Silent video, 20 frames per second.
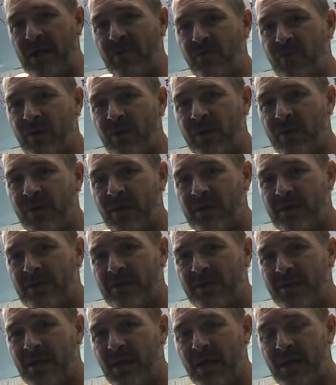everything,
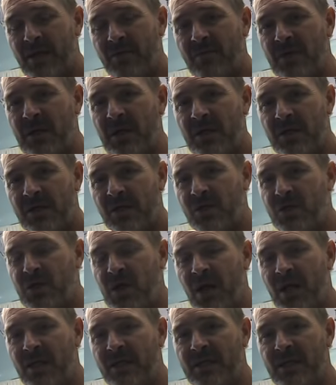and giving
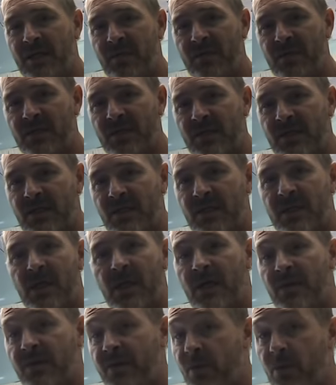conditional acceptances,
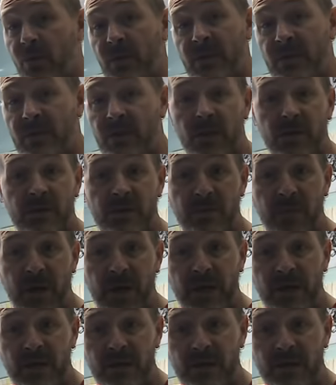there is no debate,